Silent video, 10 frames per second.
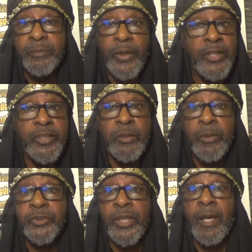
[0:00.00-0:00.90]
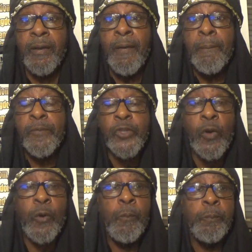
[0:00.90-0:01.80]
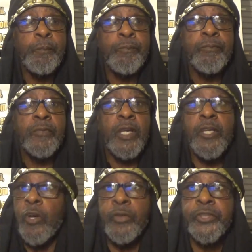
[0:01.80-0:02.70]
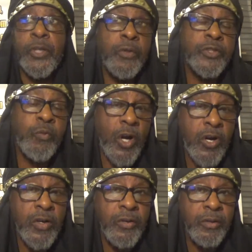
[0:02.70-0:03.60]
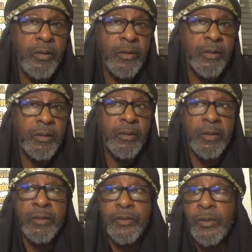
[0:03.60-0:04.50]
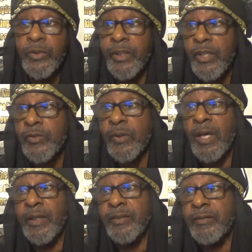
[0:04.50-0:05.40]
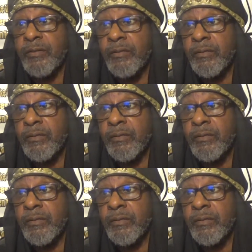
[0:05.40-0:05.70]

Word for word: Crazy the Most High. So he only showed his word to the Israelites.